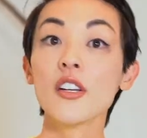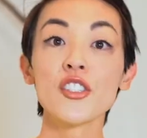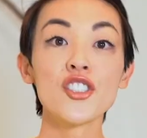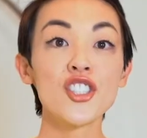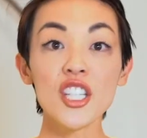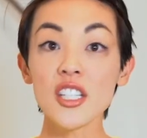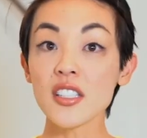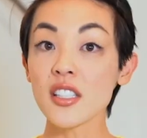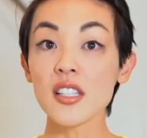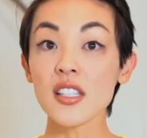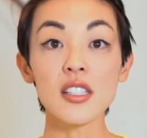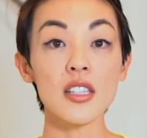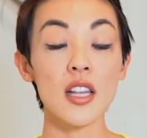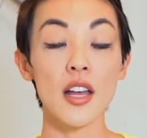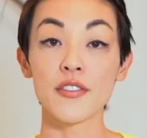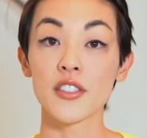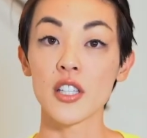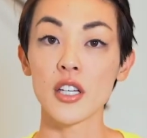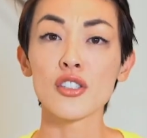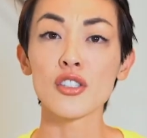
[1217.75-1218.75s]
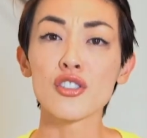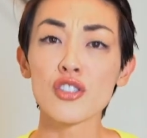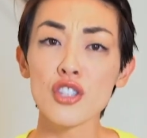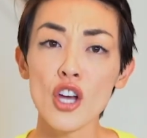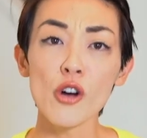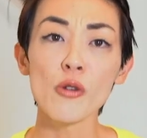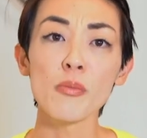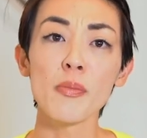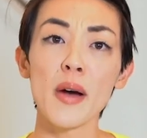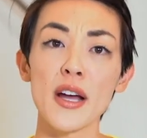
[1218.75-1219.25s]
Jesus loves us
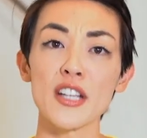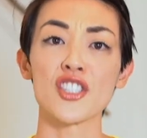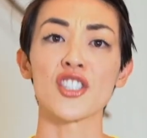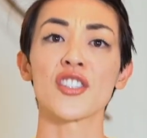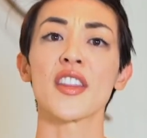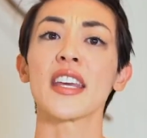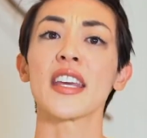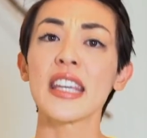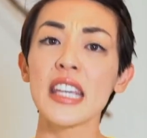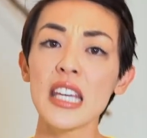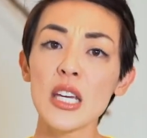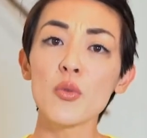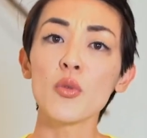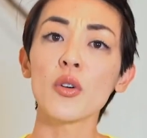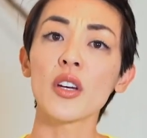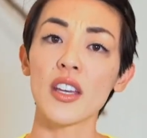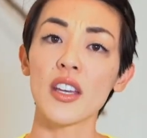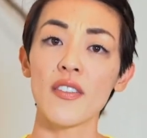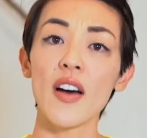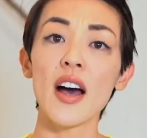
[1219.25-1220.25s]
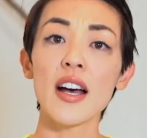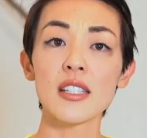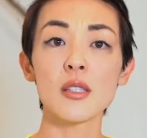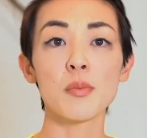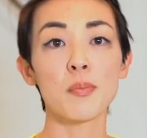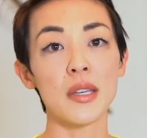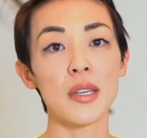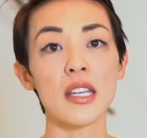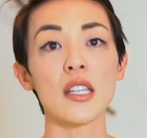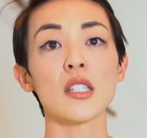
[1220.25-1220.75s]
so much that He will give us
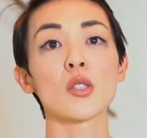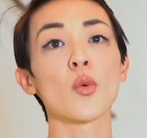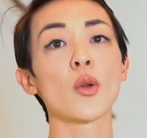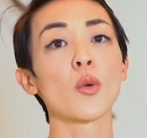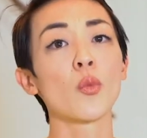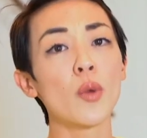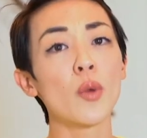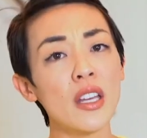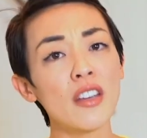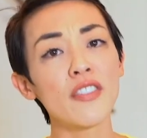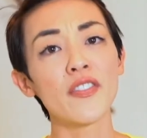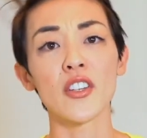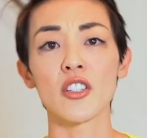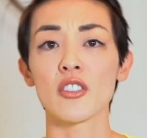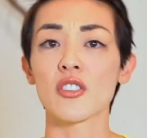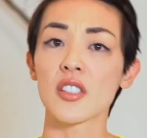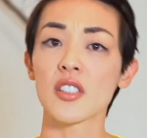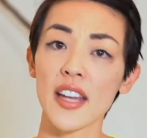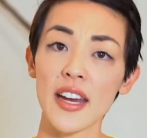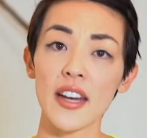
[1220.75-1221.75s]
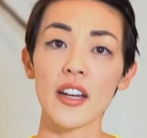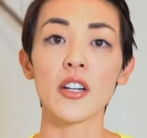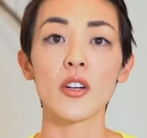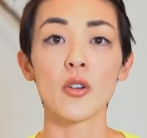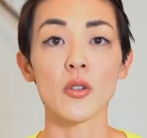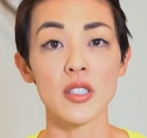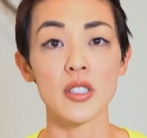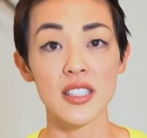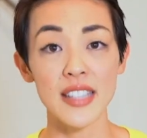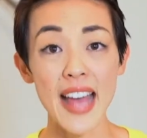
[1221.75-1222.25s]
peace when we feel scared
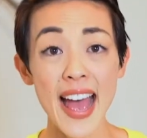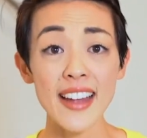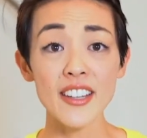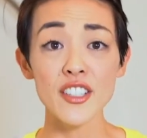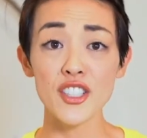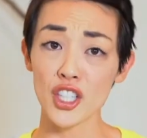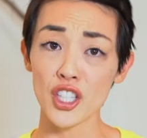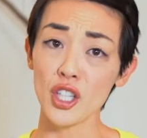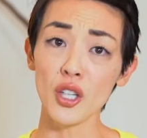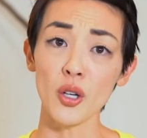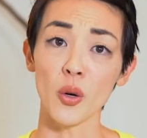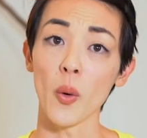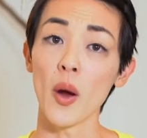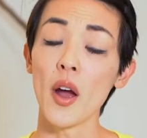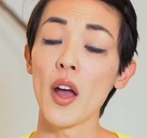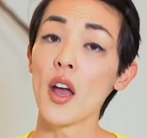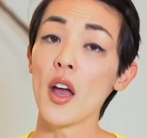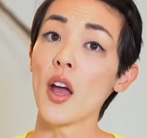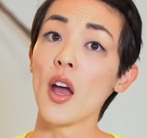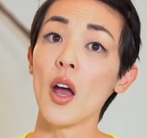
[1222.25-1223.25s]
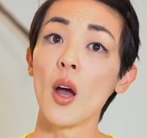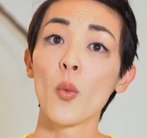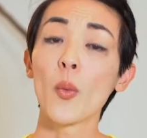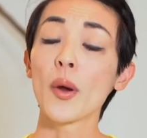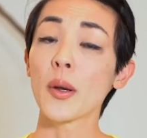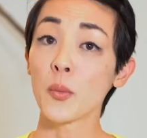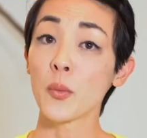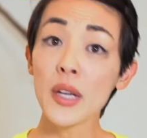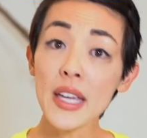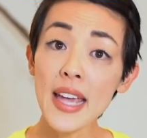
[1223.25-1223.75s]
or sad too.
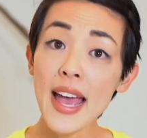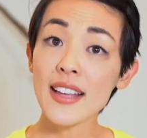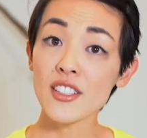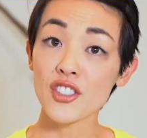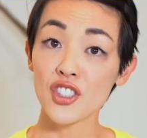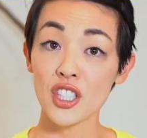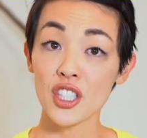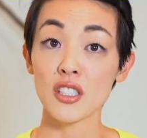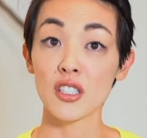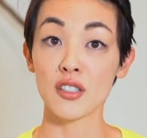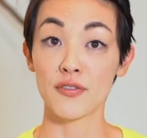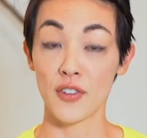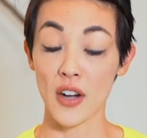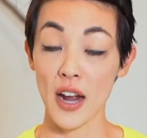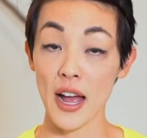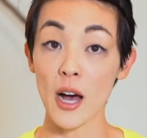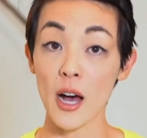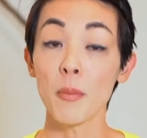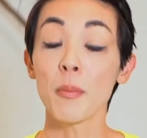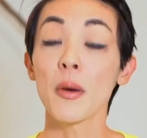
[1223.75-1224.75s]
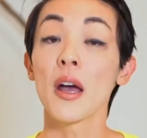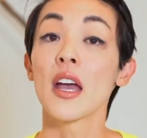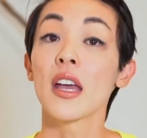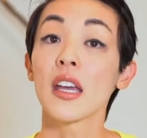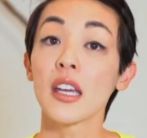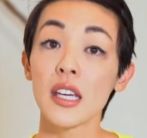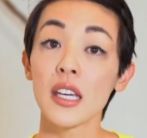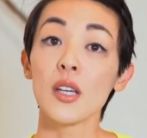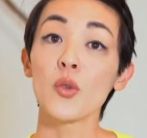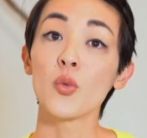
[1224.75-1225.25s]
When we ask Jesus for help,
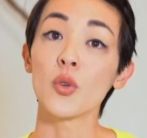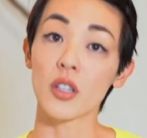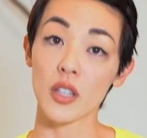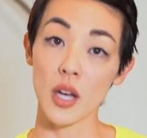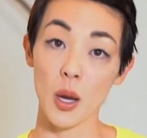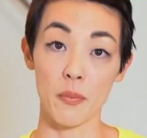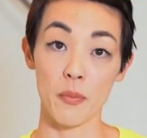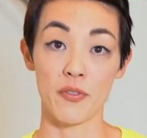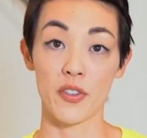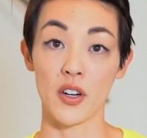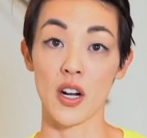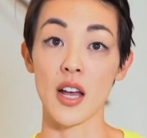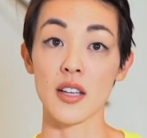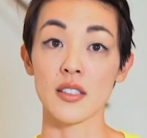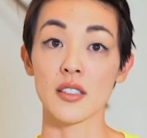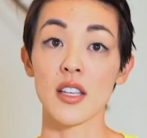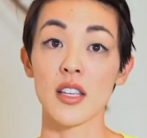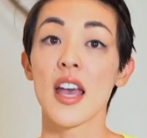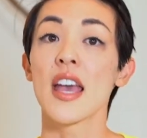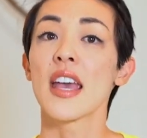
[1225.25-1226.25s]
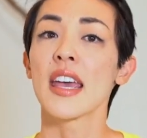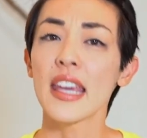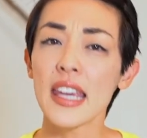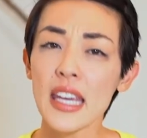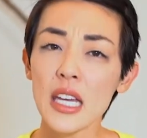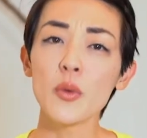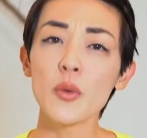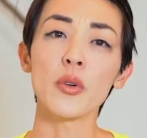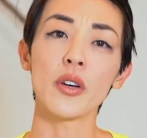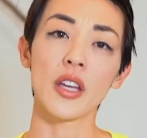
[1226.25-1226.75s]
He will comfort us.
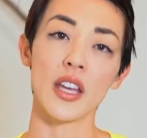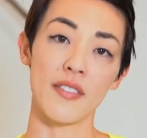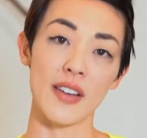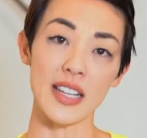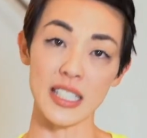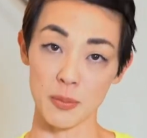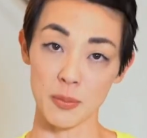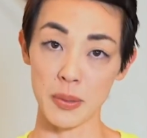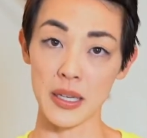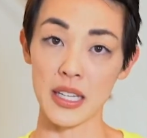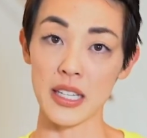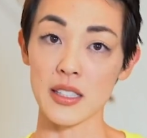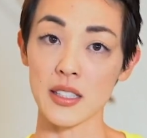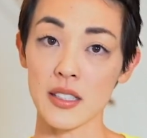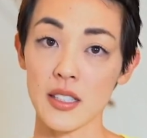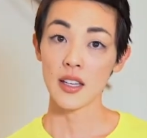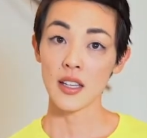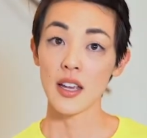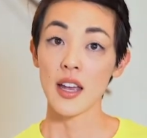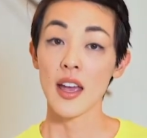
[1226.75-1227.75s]
He will give us peace.